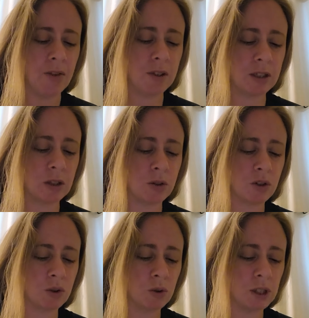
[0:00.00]
This is
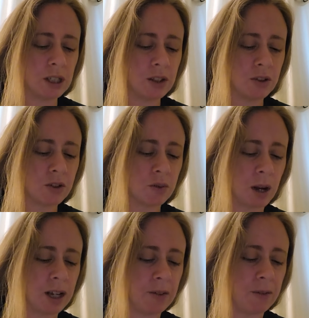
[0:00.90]
truly the
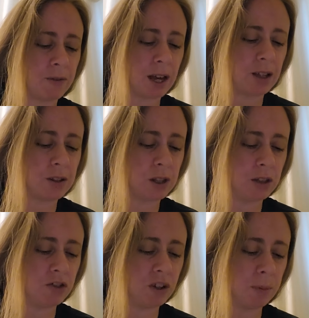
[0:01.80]
terrain of faith,
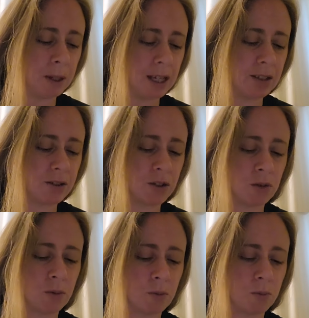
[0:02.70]
jumping into the